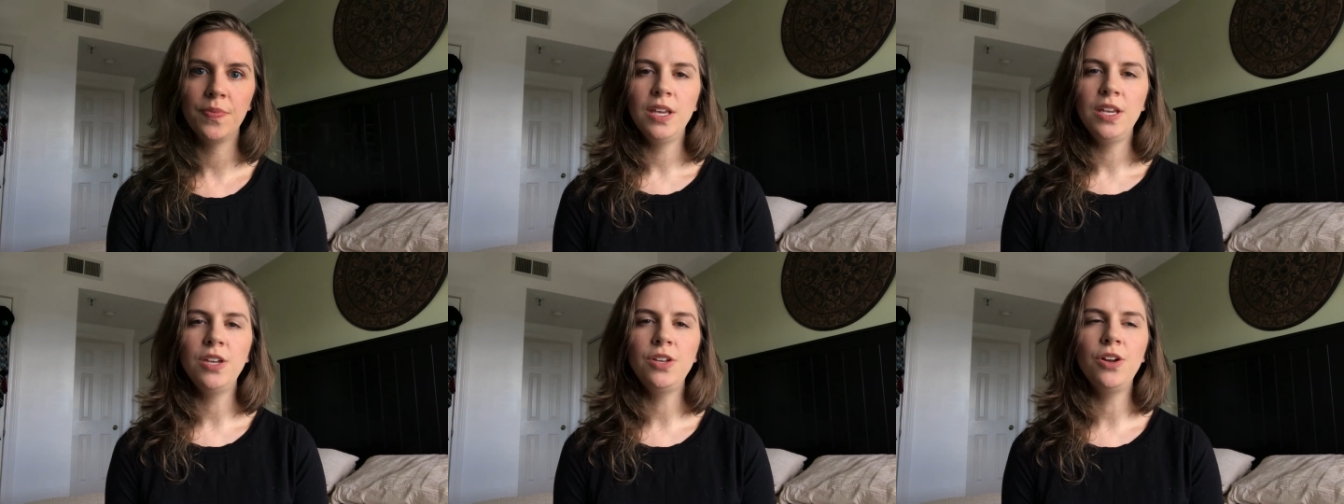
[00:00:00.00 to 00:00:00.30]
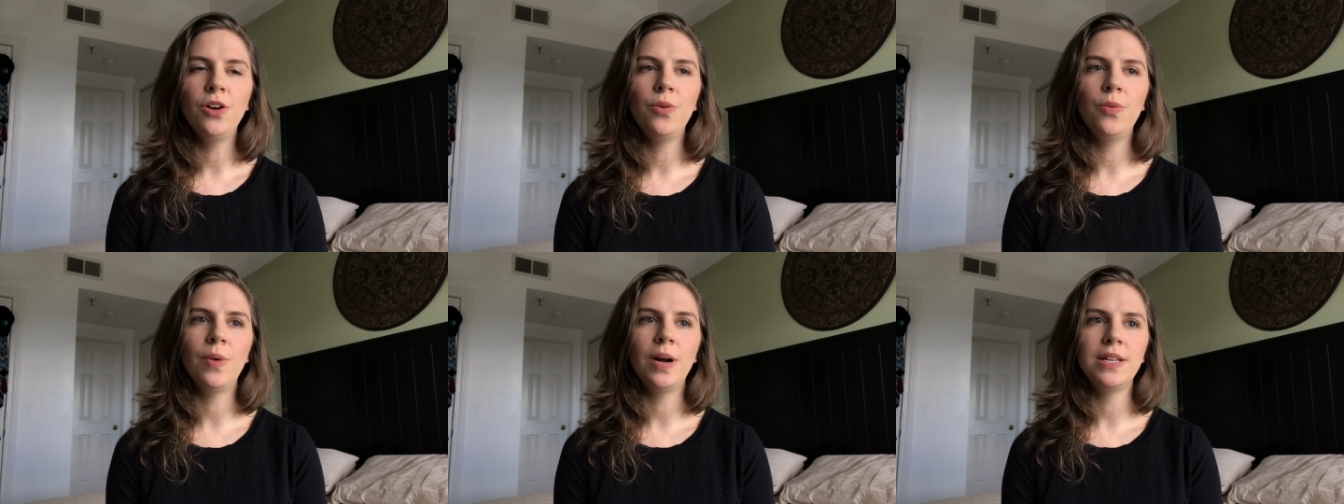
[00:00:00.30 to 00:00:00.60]
You
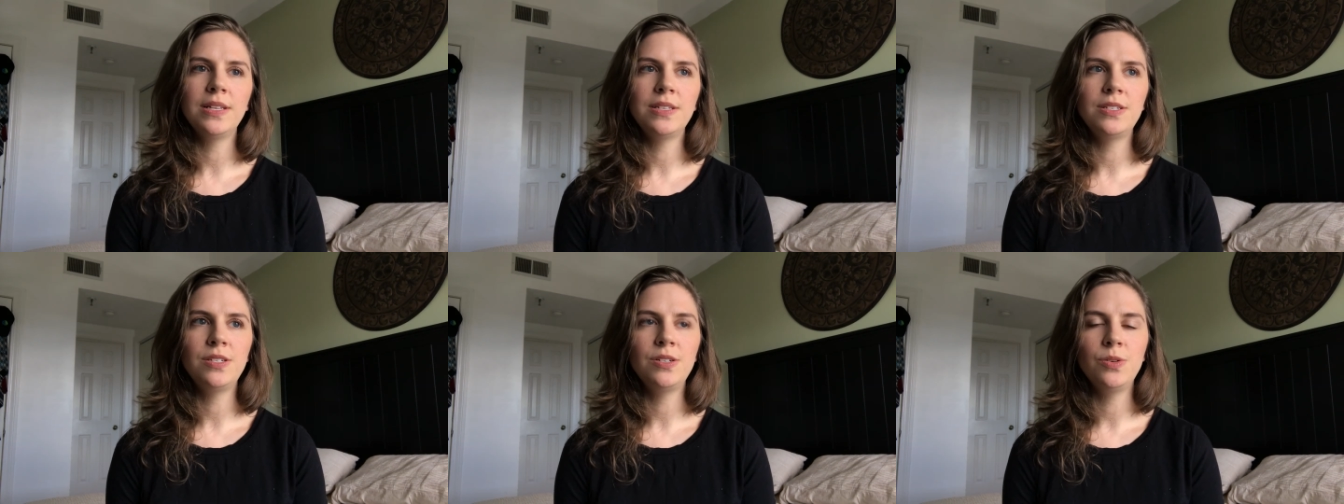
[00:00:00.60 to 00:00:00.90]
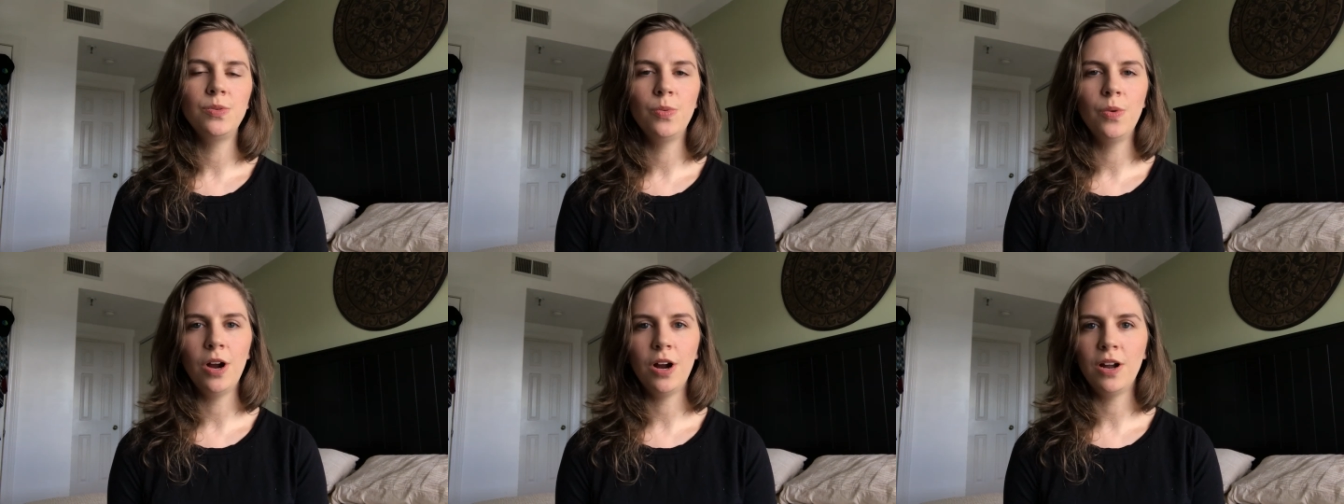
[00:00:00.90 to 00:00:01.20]
don't want to
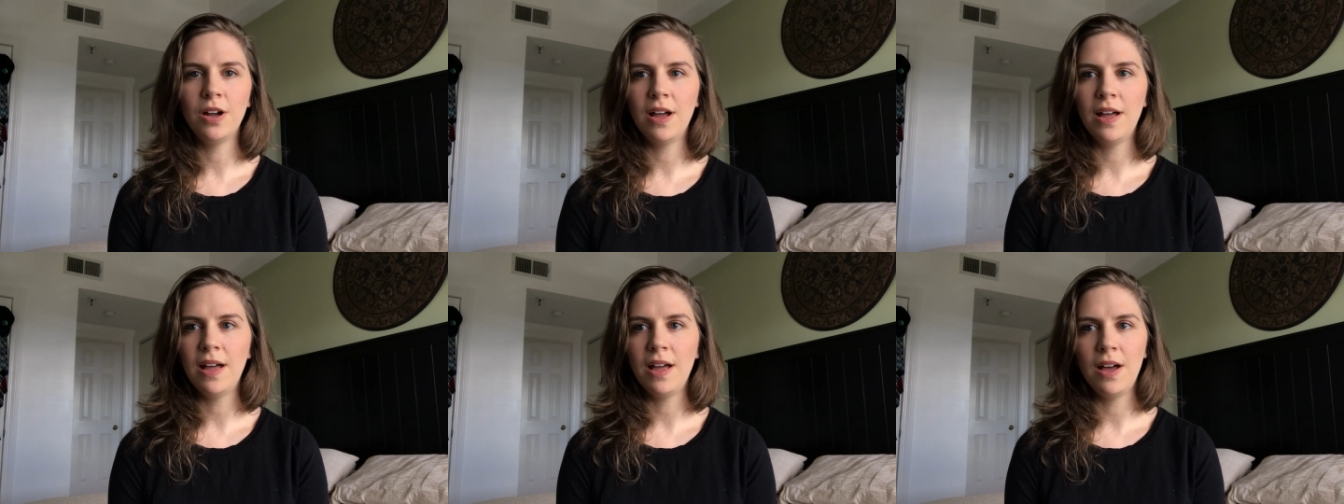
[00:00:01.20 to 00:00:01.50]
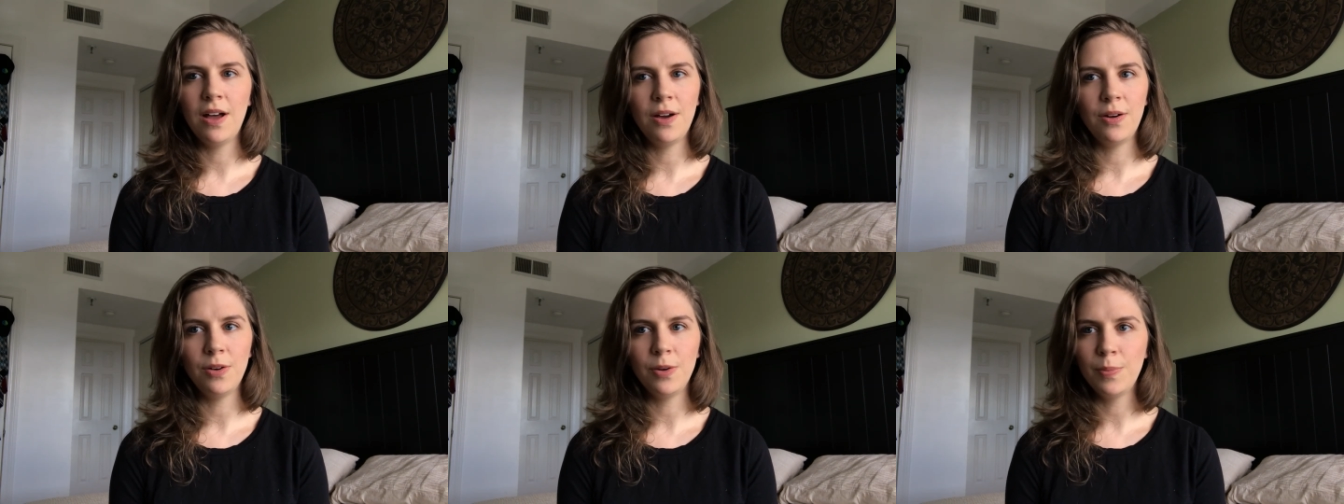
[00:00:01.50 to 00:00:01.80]
work
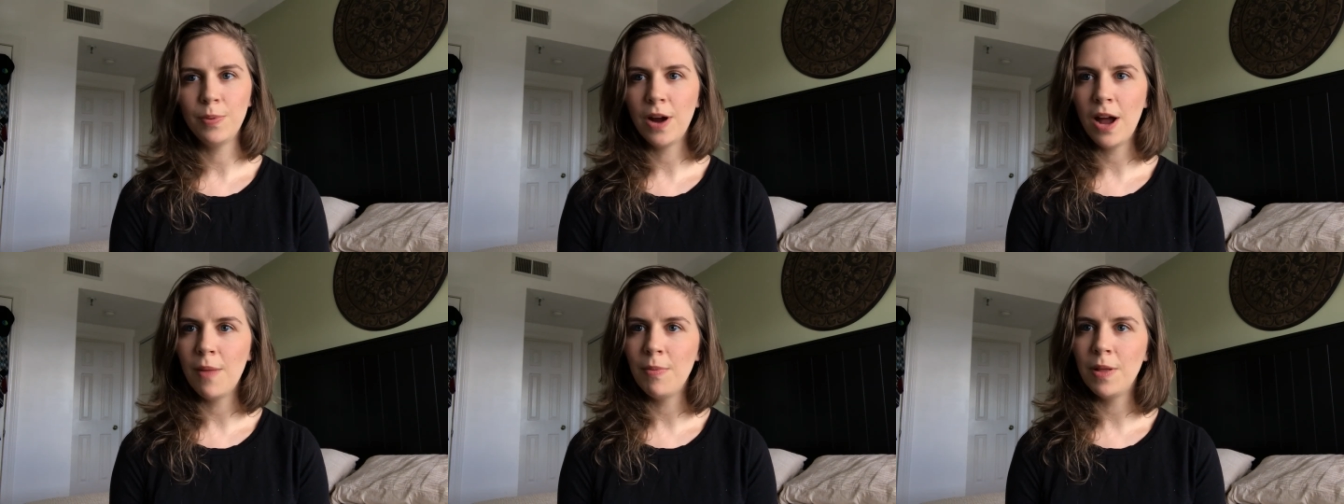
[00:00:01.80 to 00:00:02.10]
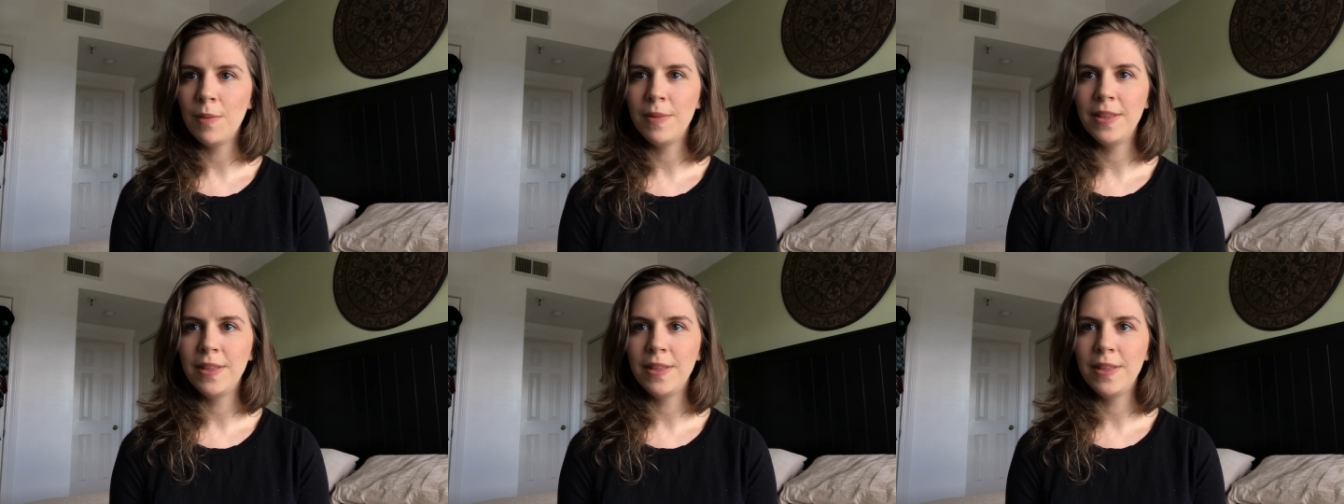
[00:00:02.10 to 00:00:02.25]
out a problem